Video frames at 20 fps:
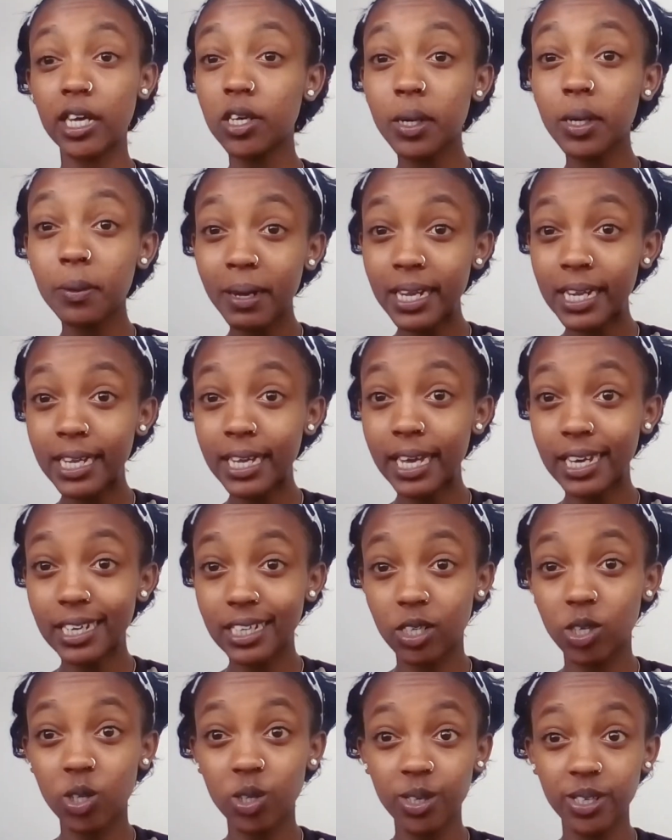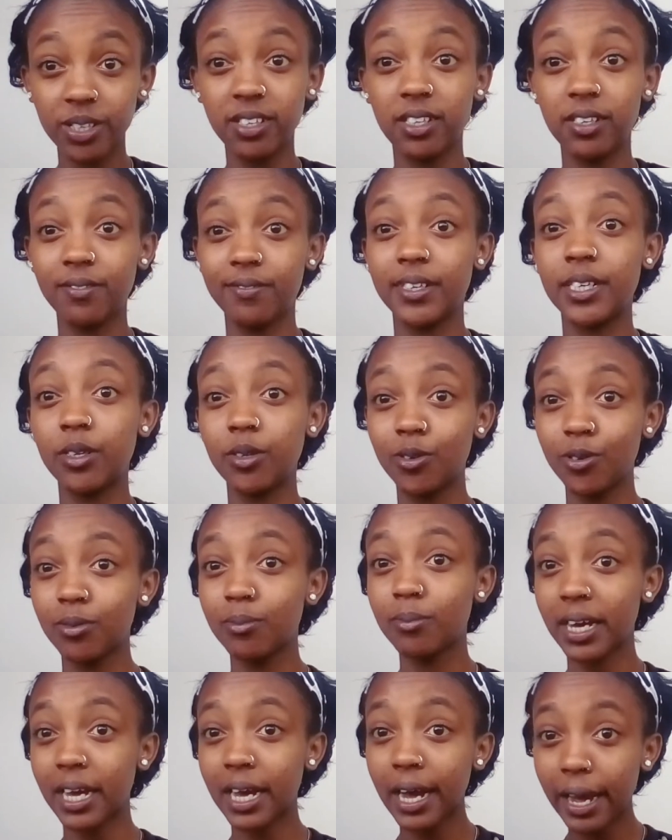normally I don't even do
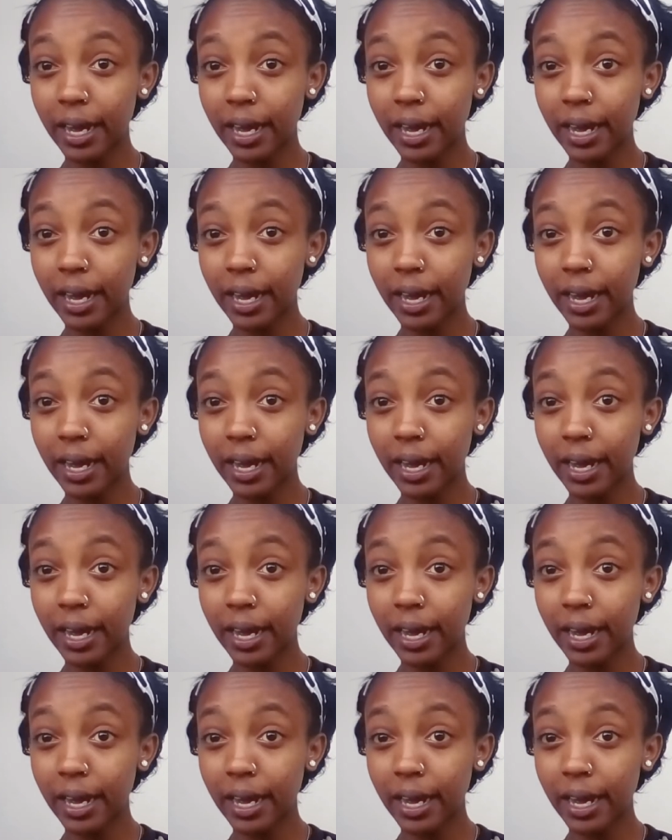my